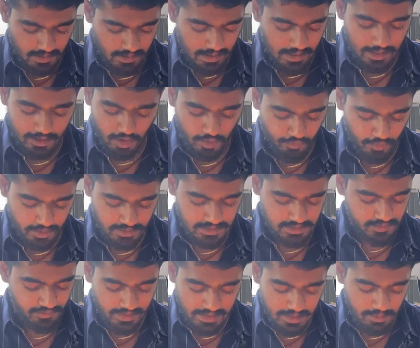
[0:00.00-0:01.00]

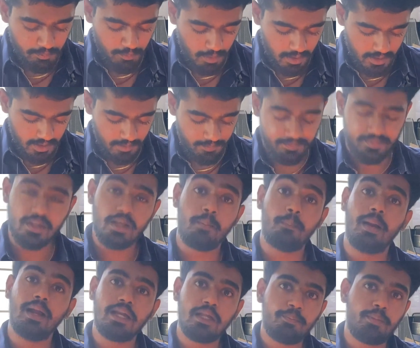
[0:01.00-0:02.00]
electrophoresis. Very important.
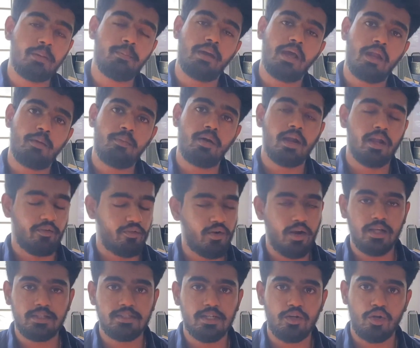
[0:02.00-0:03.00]
Multiple myeloma,
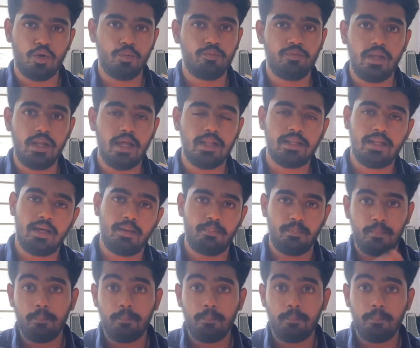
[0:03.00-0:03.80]
nephrotic syndrome. Very on the